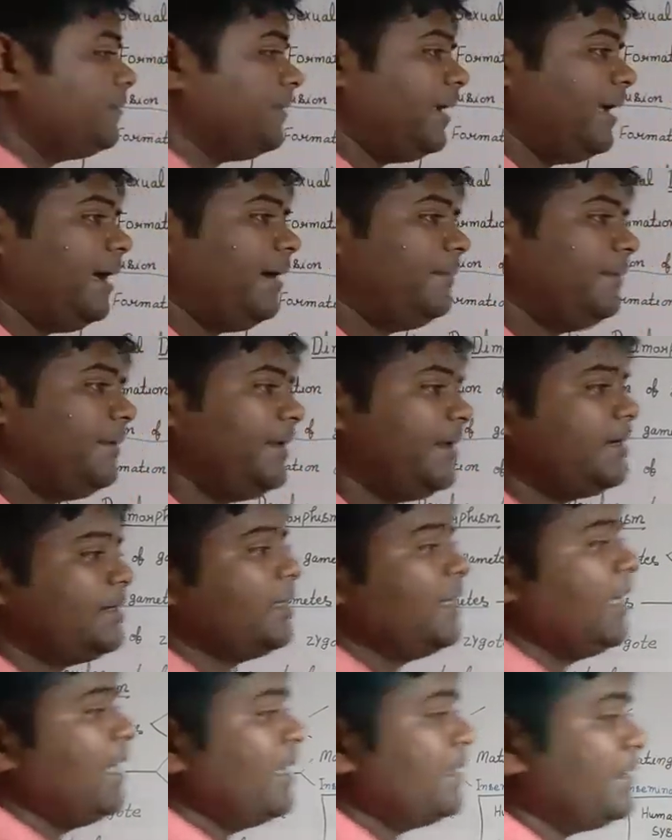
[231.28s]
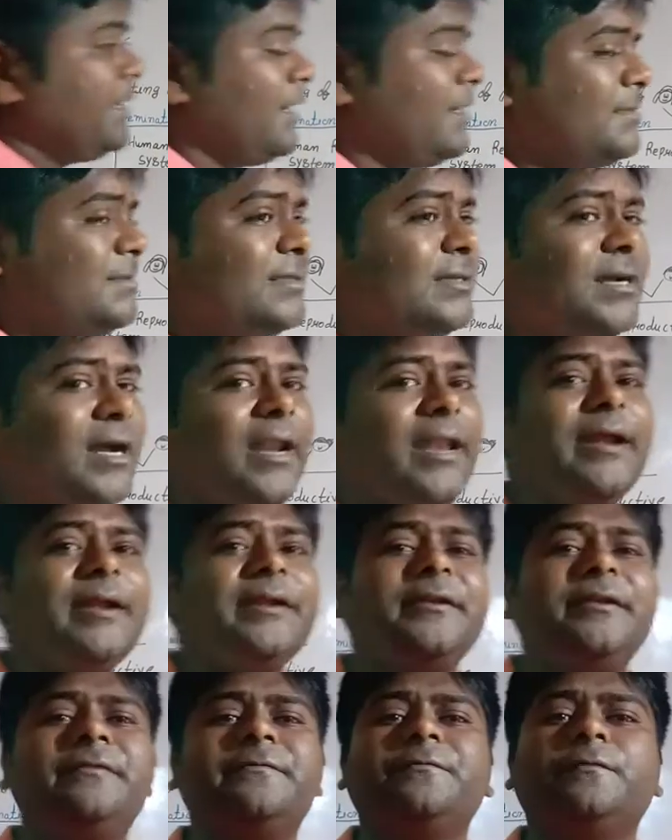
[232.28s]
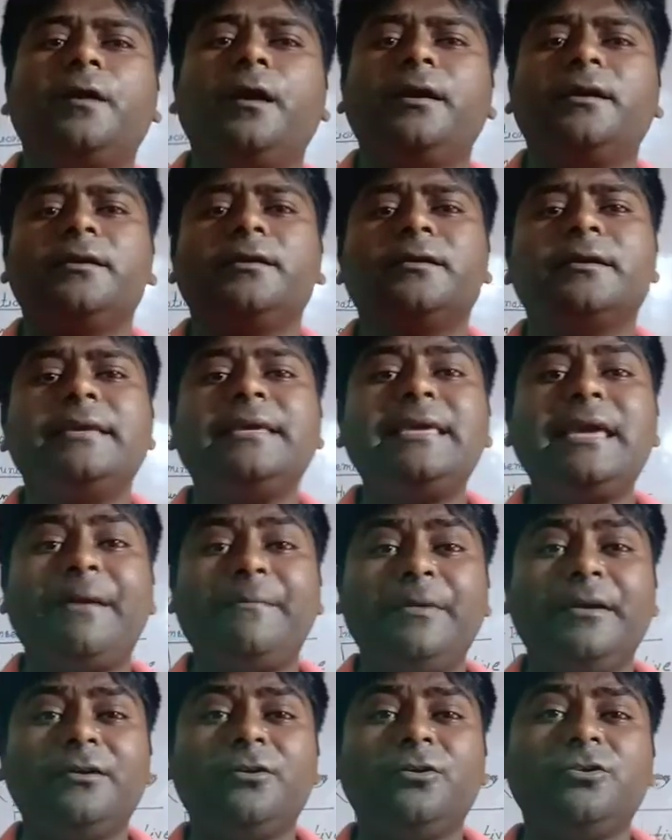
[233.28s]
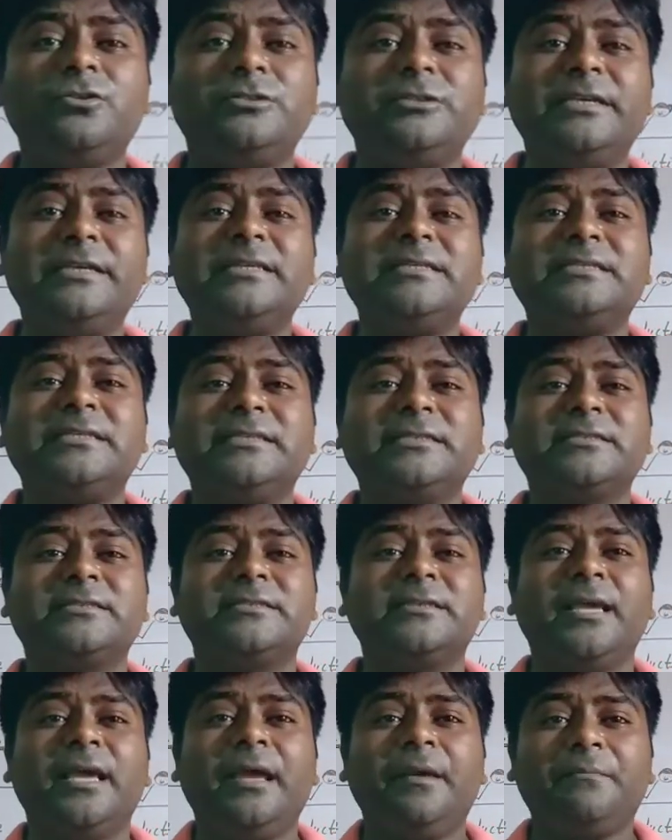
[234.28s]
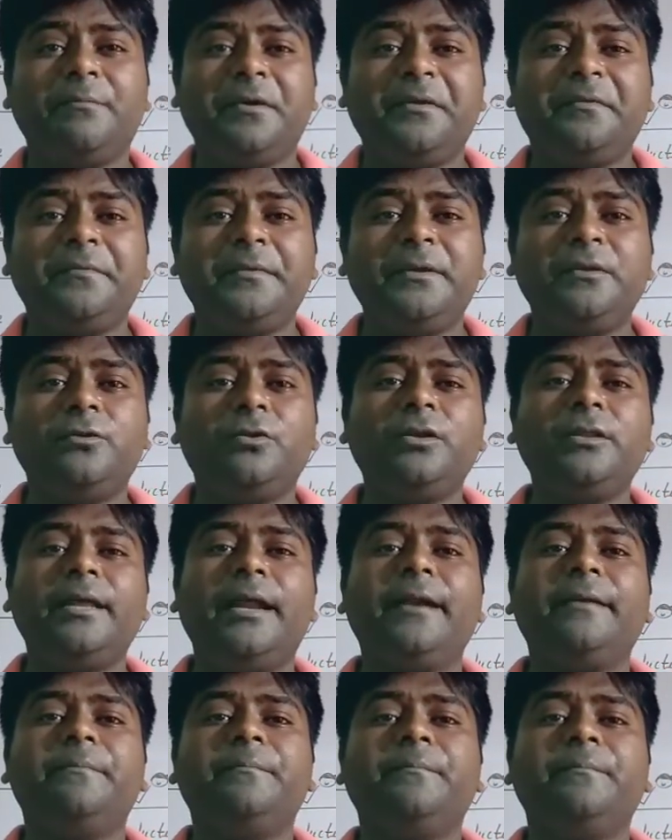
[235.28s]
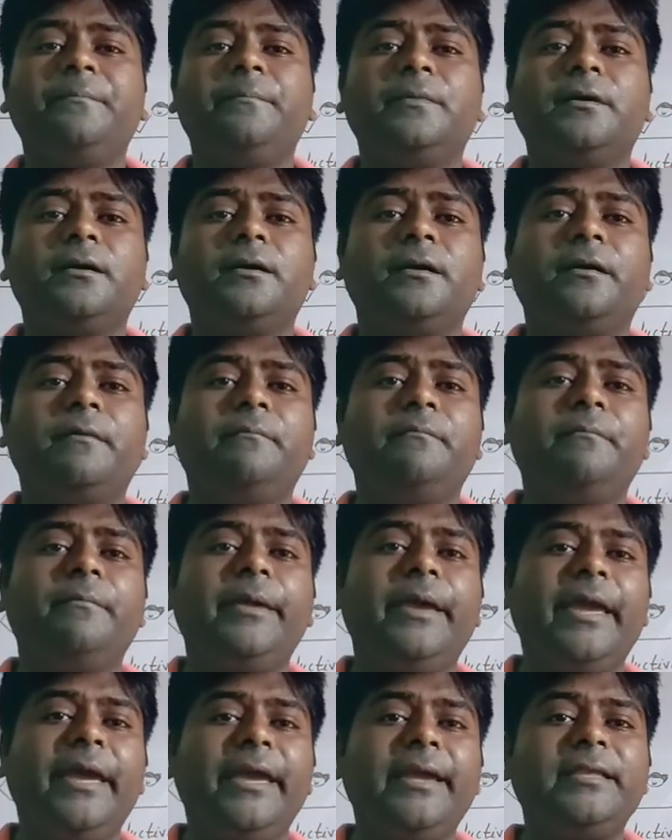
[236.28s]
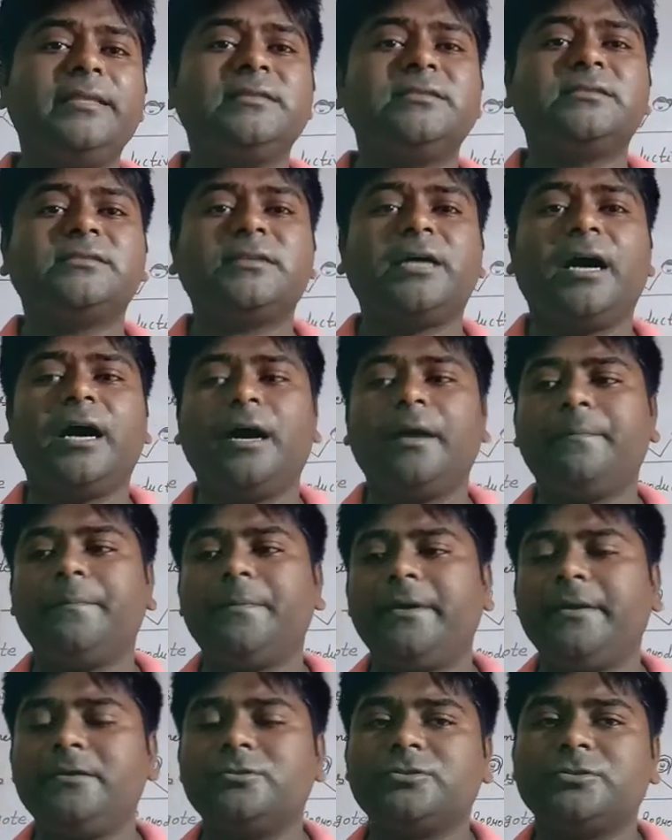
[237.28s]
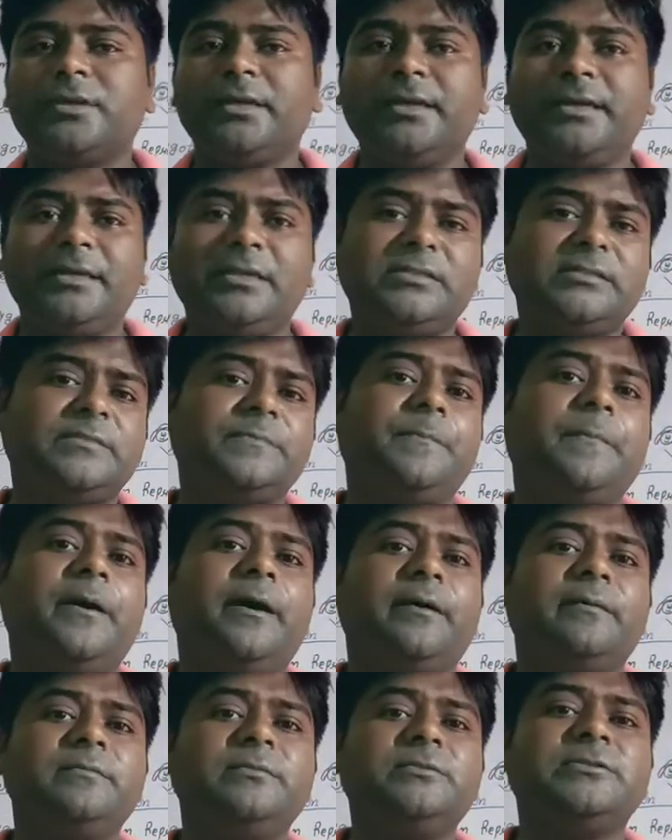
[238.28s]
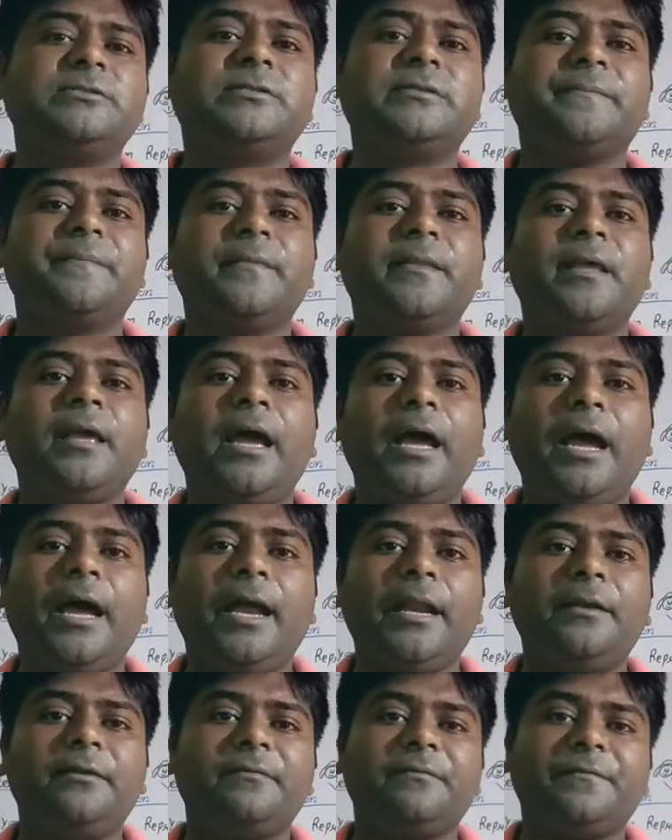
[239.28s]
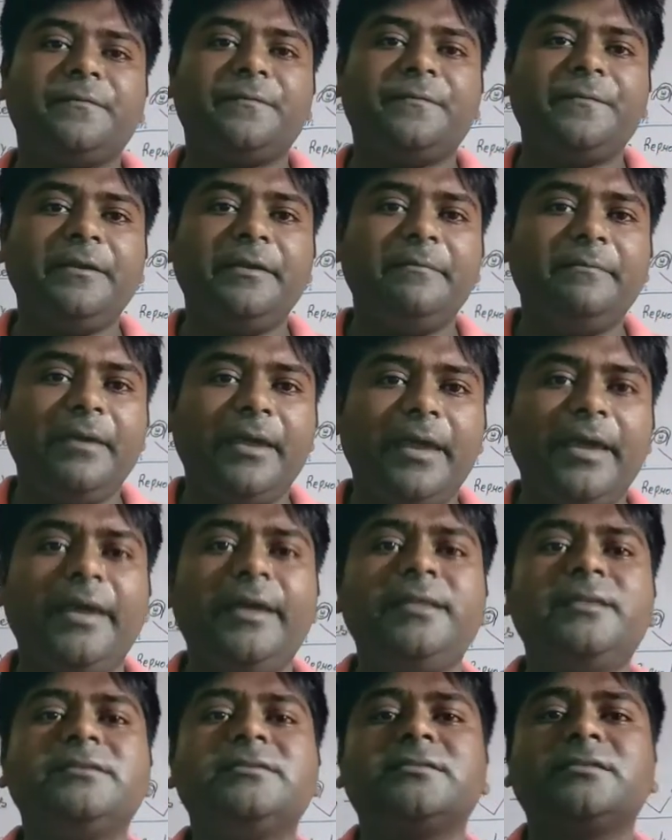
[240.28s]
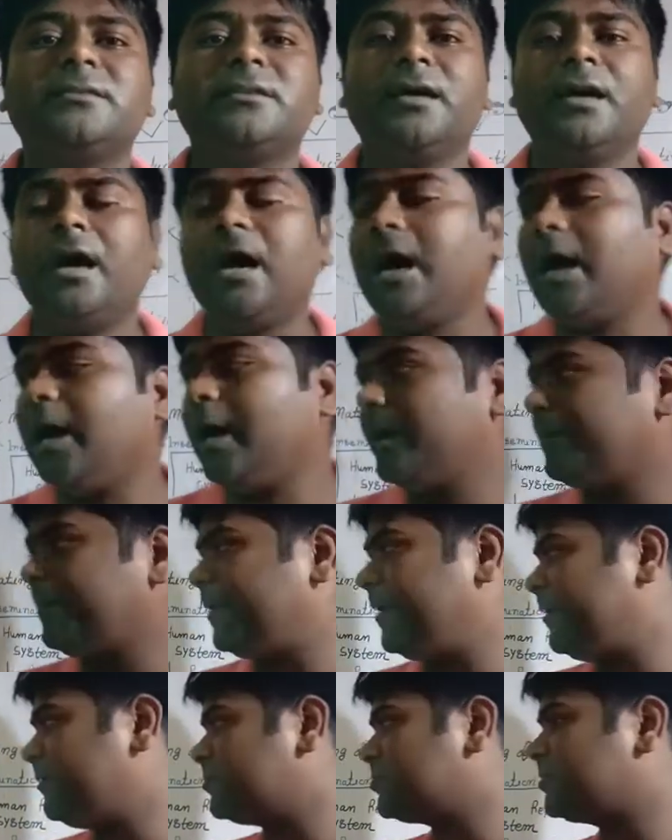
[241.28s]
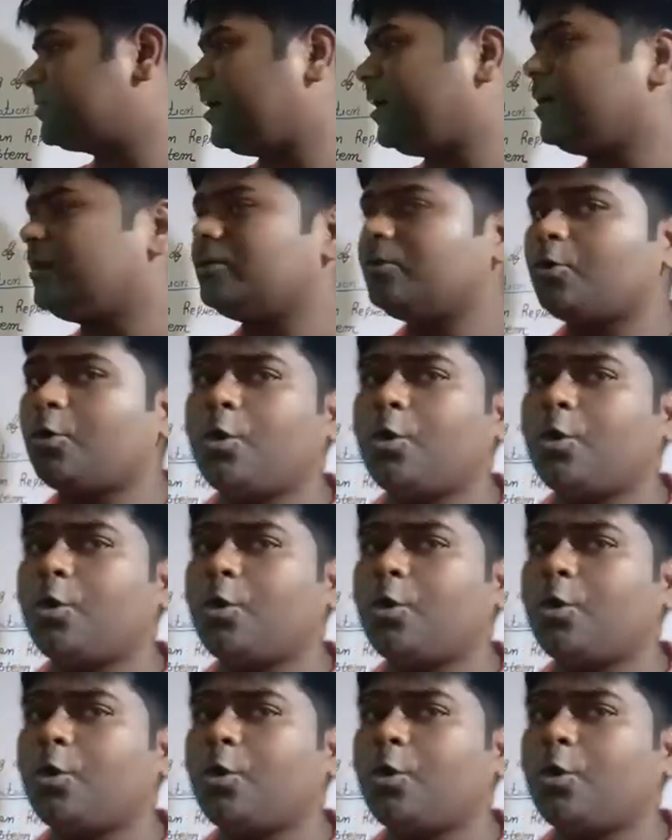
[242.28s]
gamete. That is a collective word, gametogenesis. But we know that males are producing sperms and females are producing